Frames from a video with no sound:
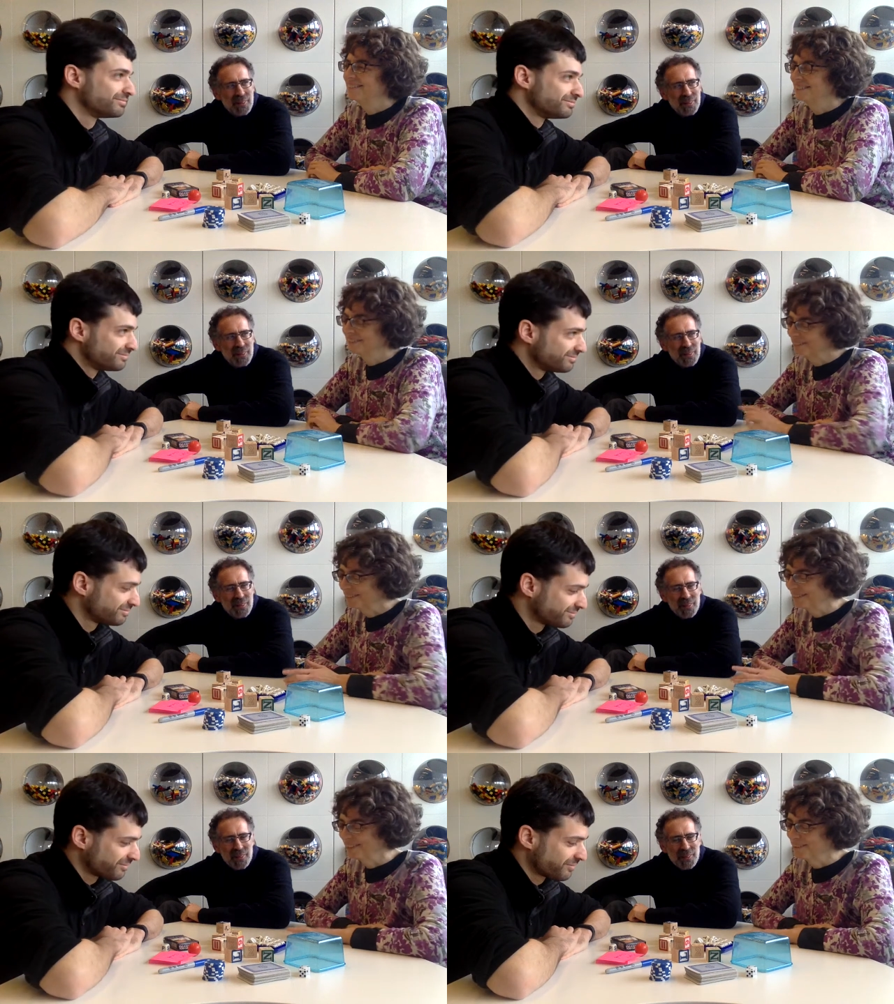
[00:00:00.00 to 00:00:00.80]
Speaker 1: during
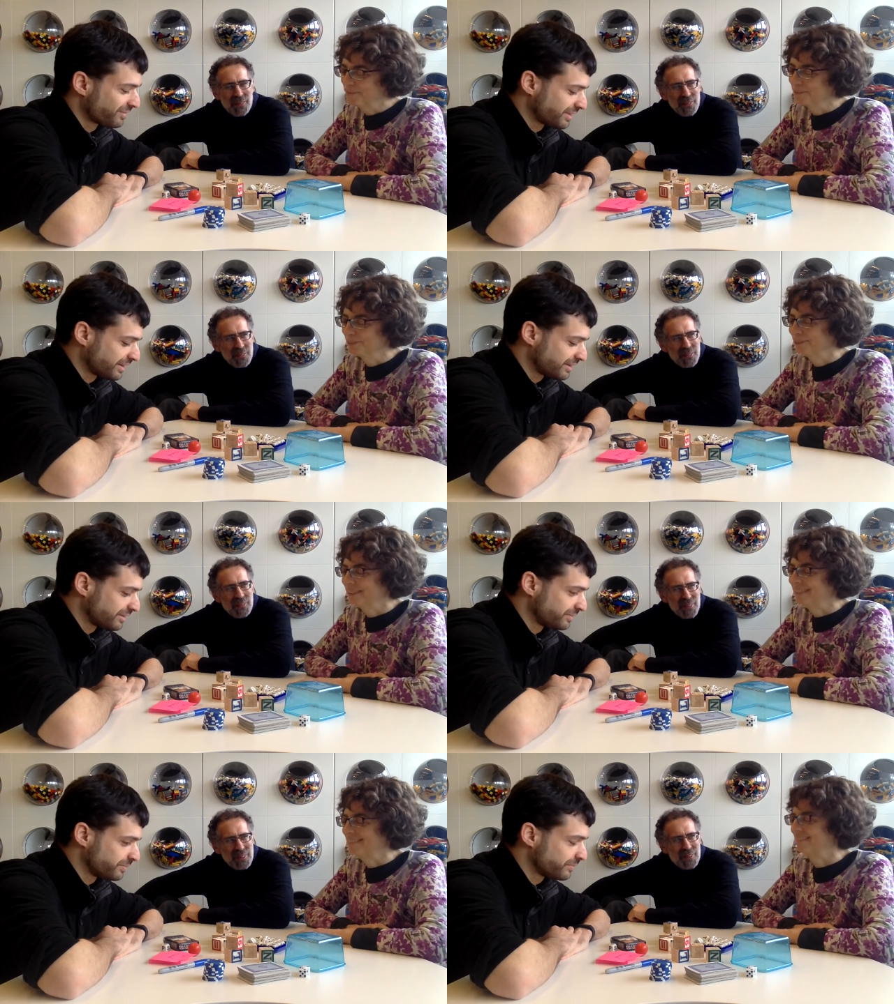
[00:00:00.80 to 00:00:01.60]
one of our group
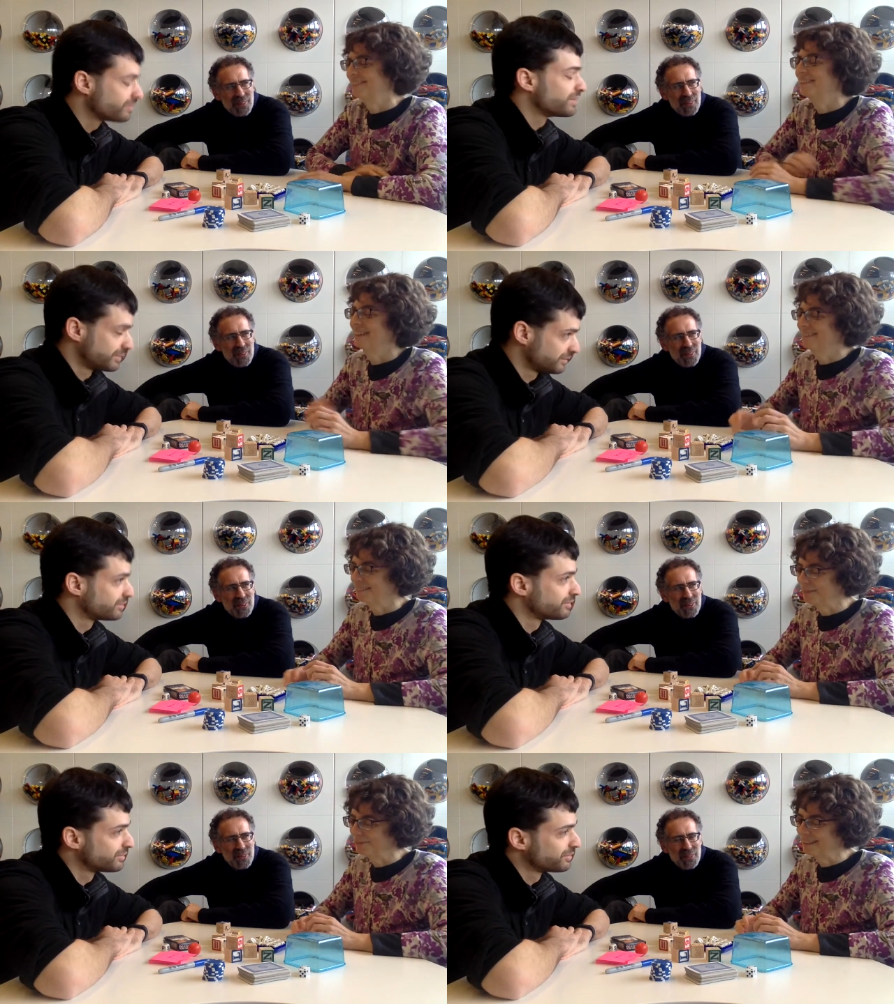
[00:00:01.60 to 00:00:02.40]
retreats, you got
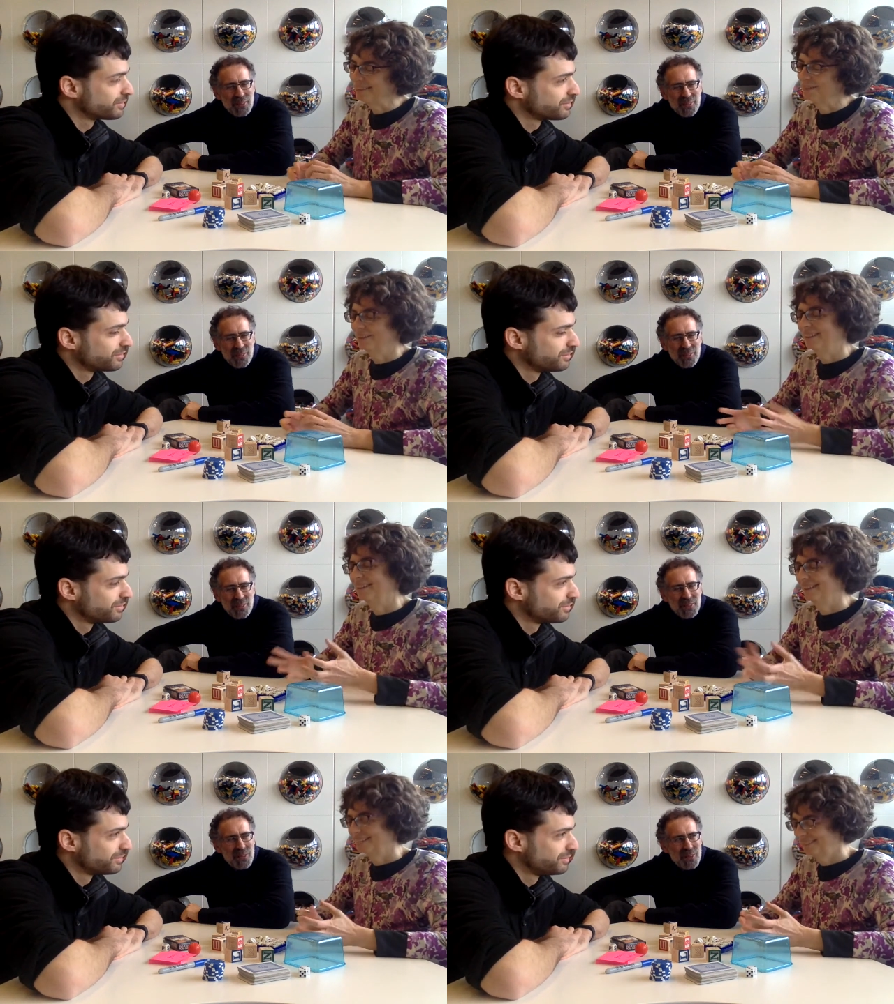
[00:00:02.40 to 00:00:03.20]
some of us
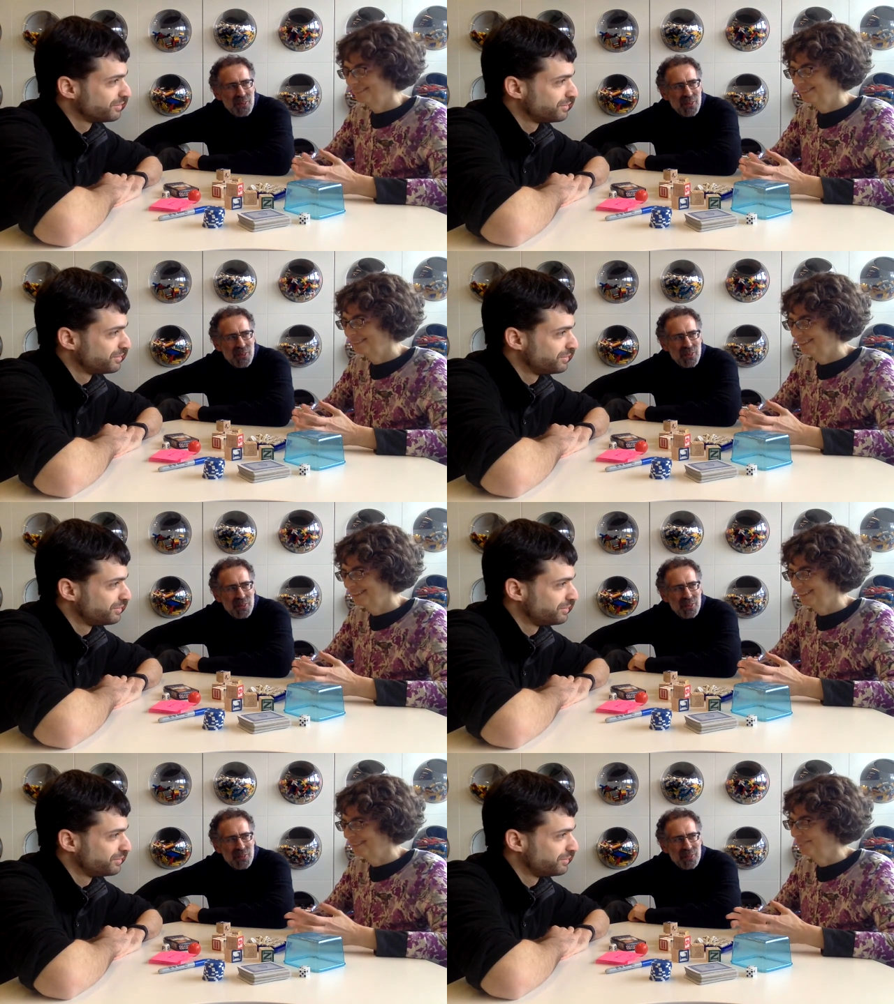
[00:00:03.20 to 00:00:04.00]

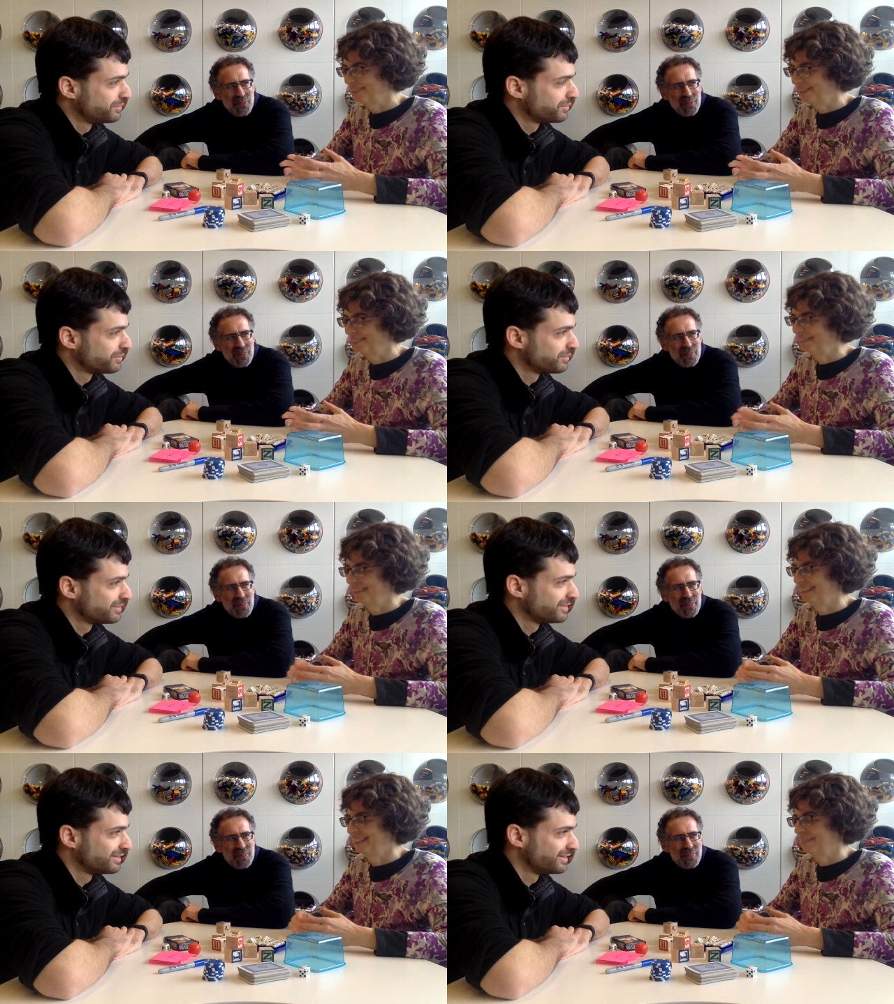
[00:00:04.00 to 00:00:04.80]
involved
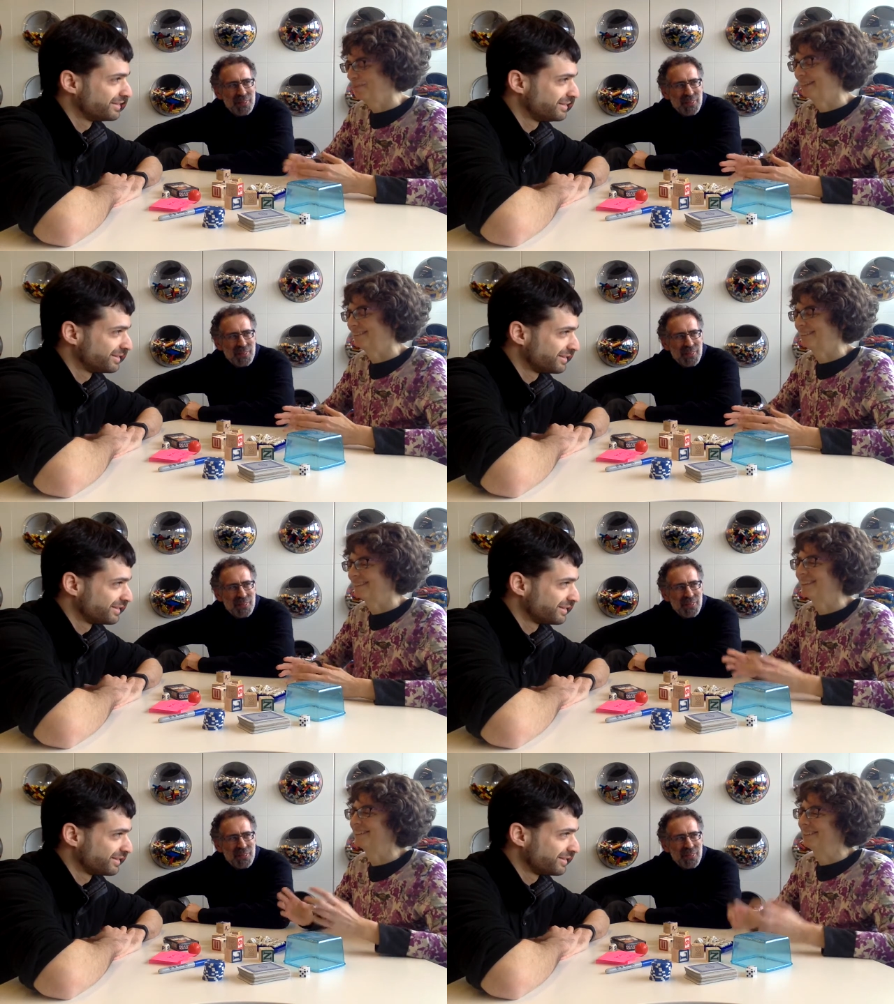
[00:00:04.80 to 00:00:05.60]
in a
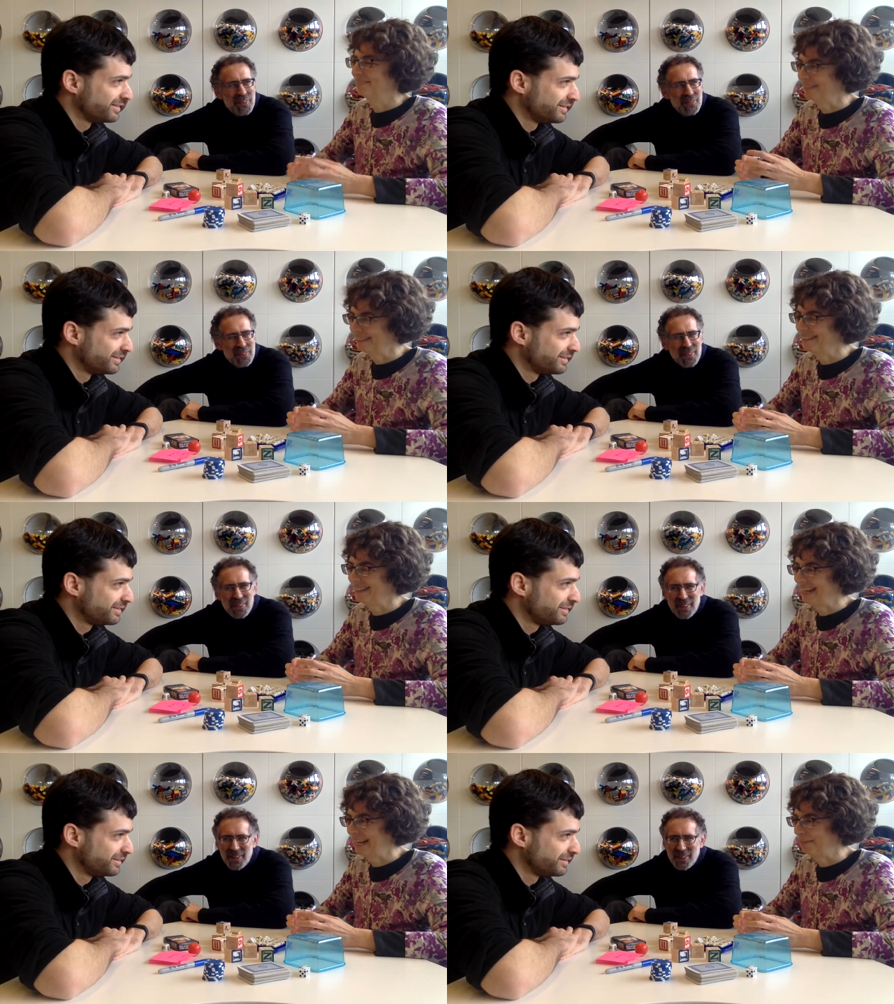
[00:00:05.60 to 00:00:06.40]
process called
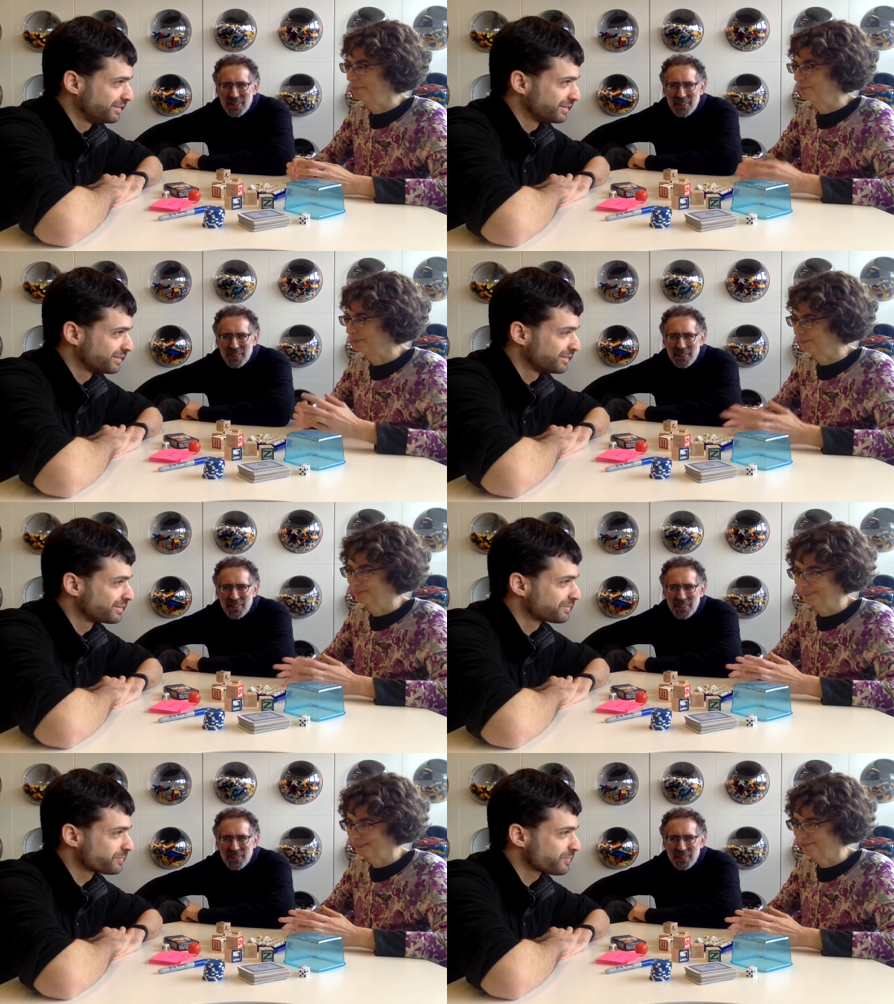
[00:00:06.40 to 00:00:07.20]
invented games, which
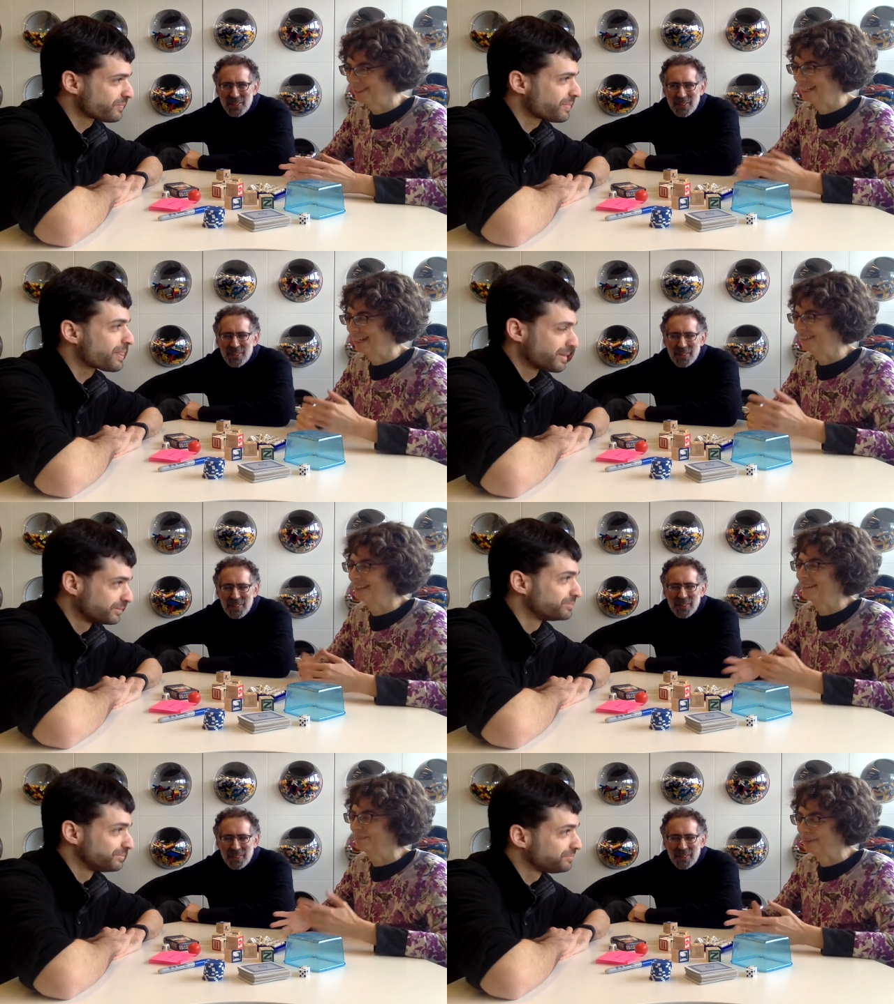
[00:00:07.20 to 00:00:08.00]
was really fun. And I
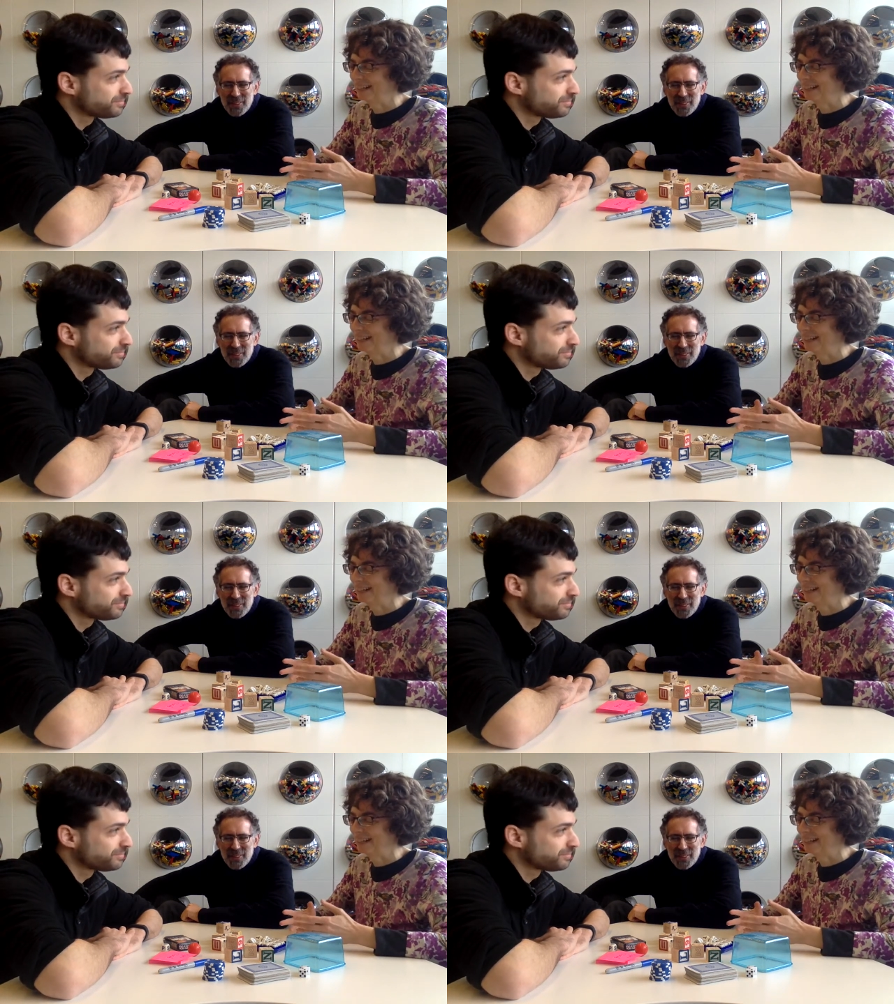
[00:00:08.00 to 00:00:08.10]
thought it